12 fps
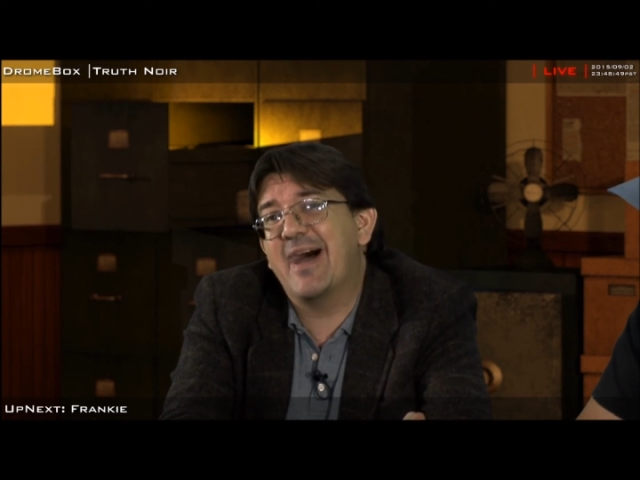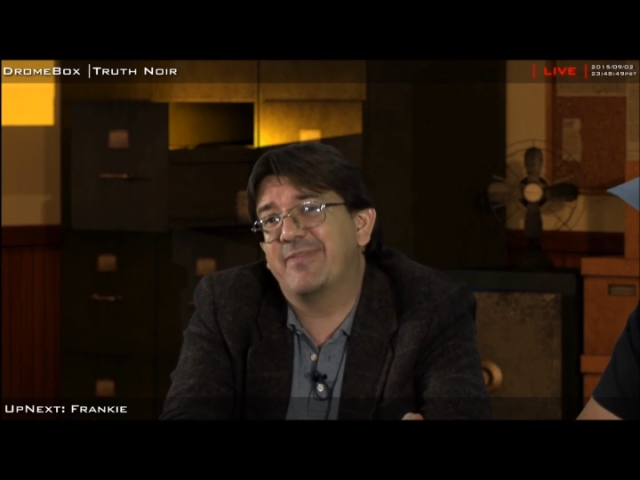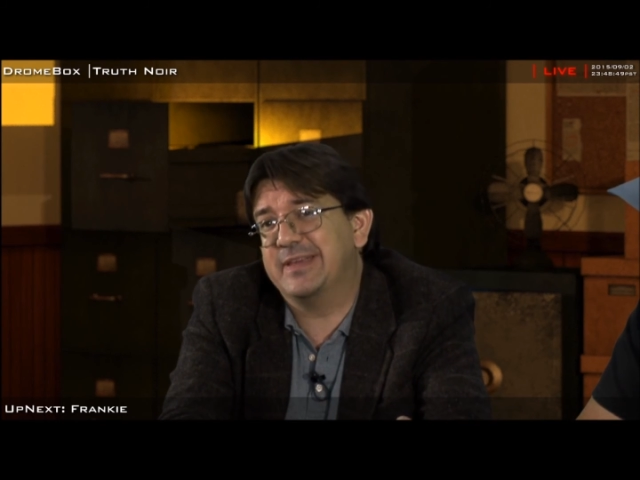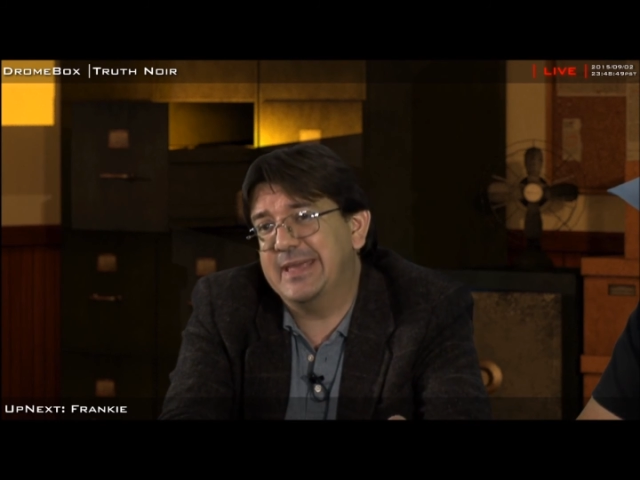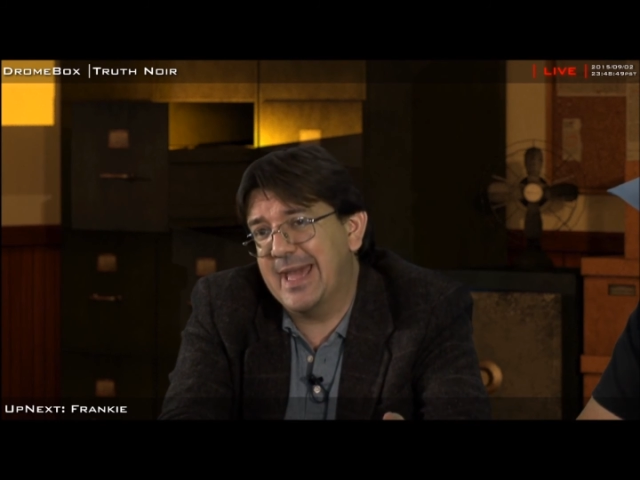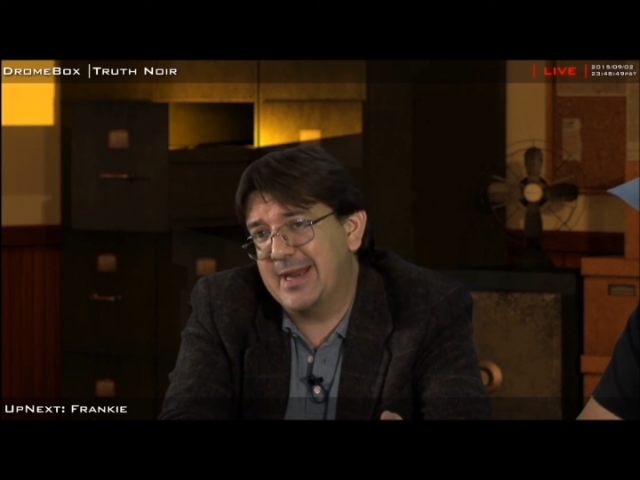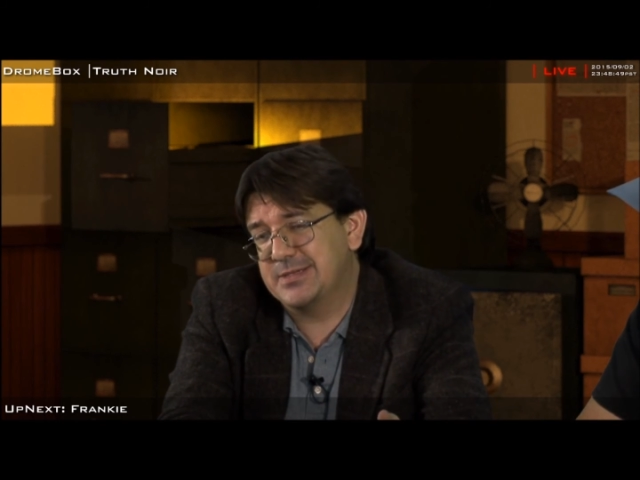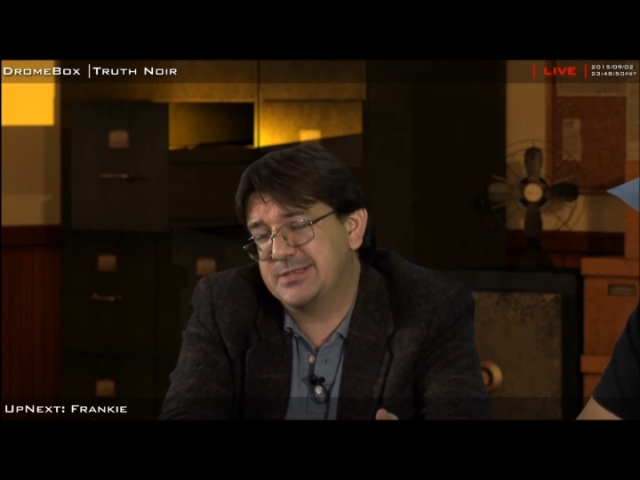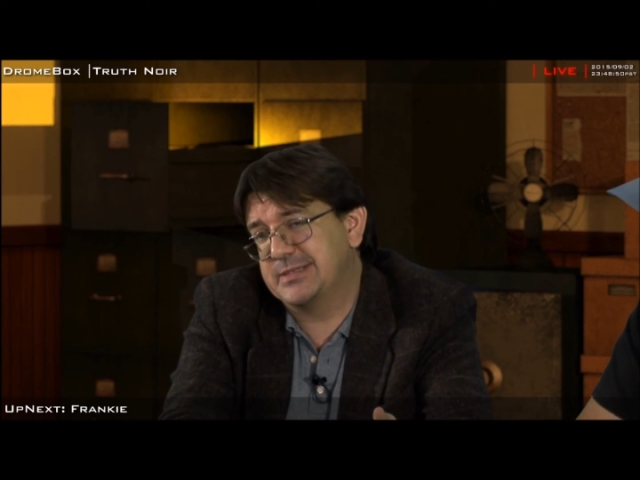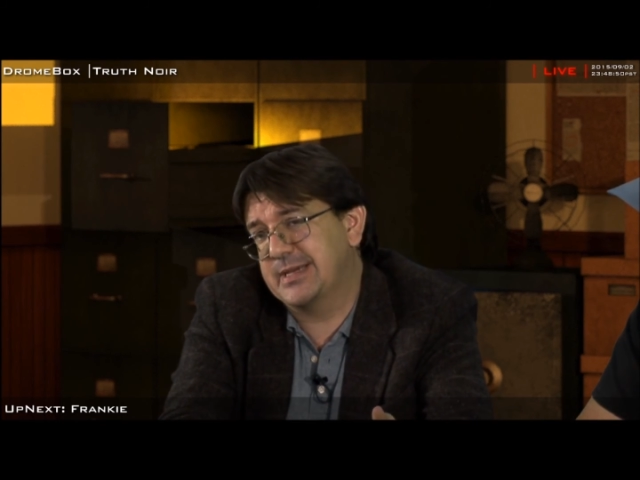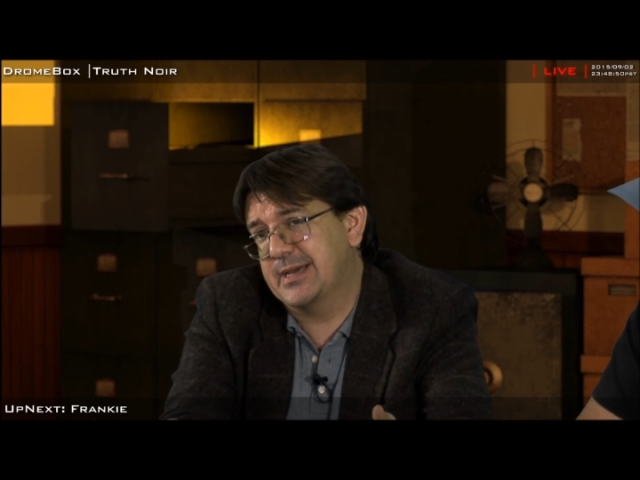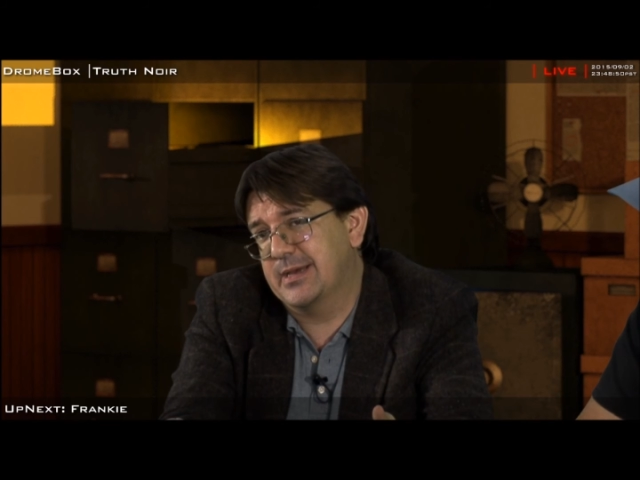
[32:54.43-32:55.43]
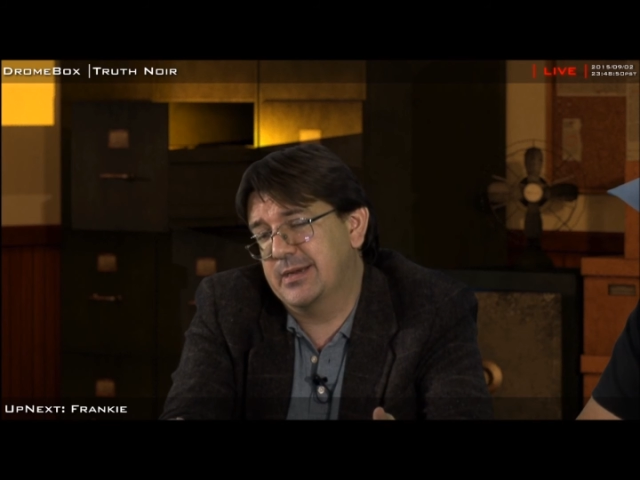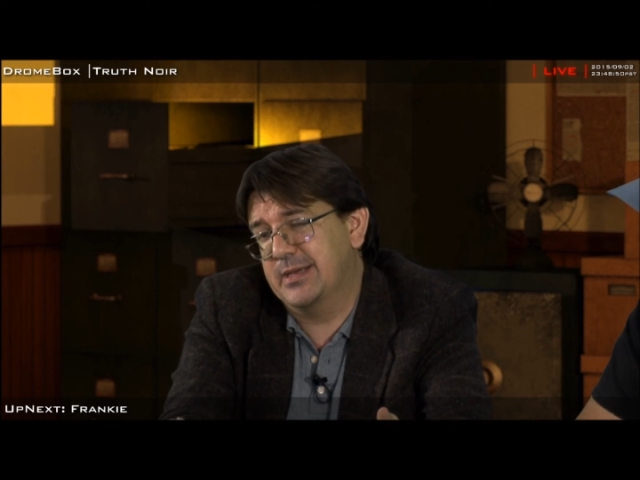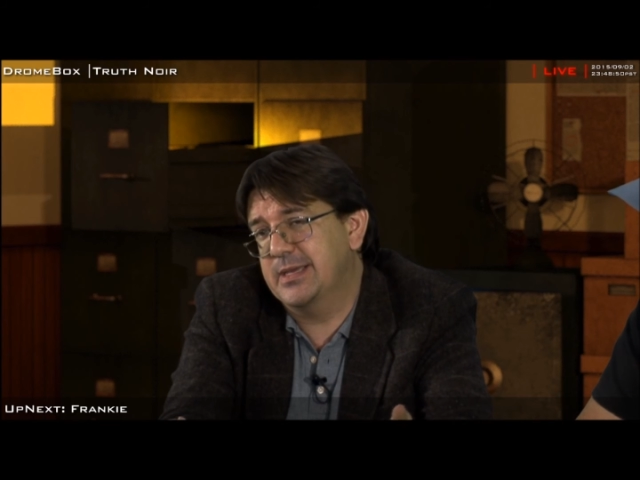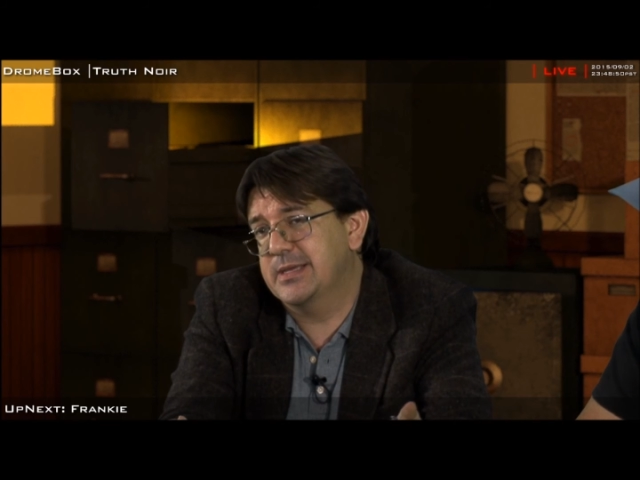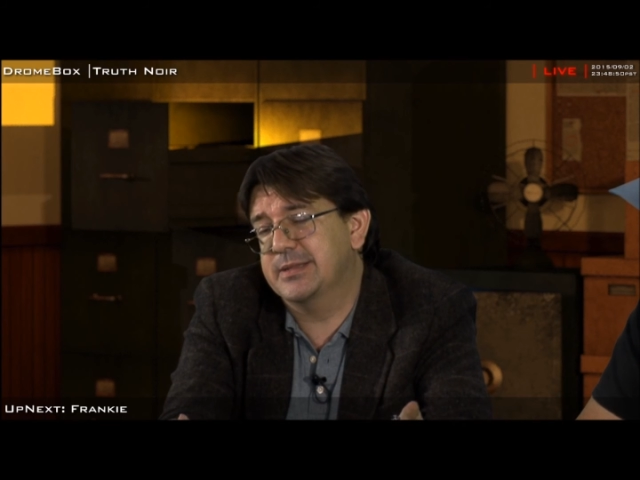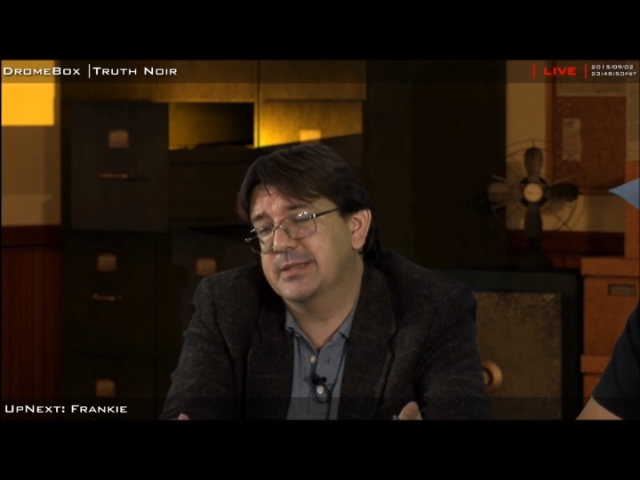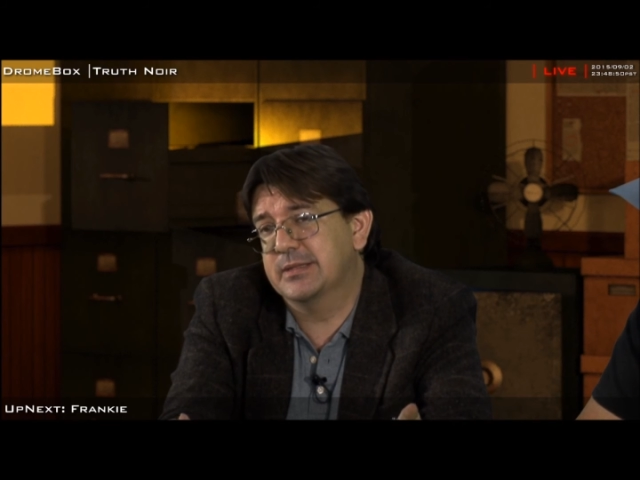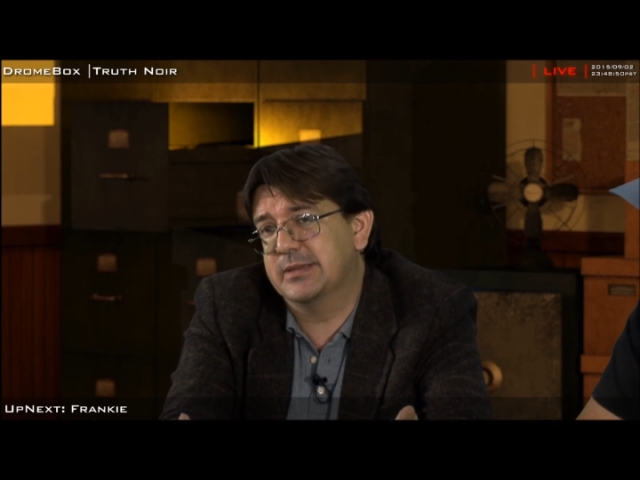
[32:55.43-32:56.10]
Afghanistan in